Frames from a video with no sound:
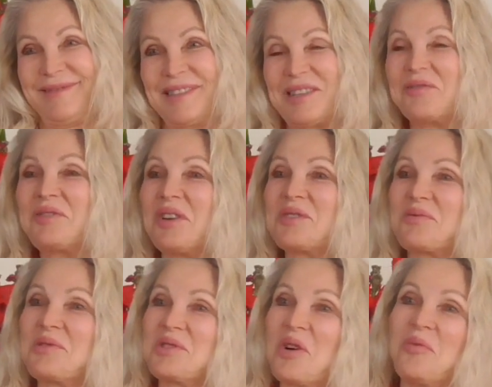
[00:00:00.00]
Sometimes
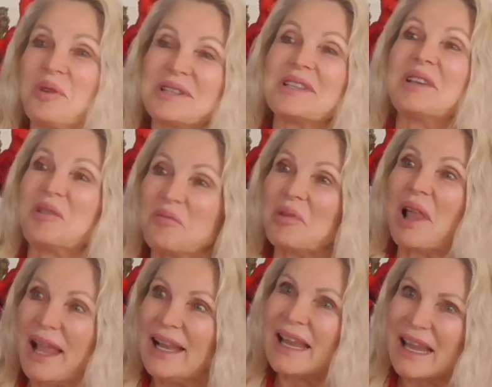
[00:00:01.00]
we're so busy
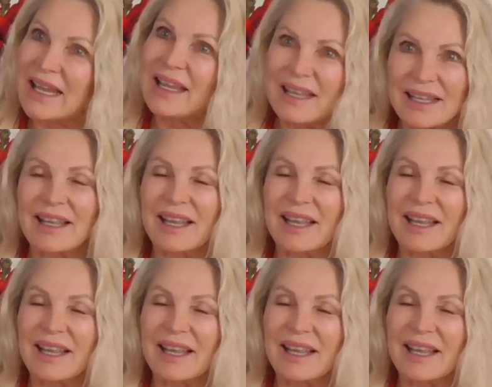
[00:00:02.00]
complaining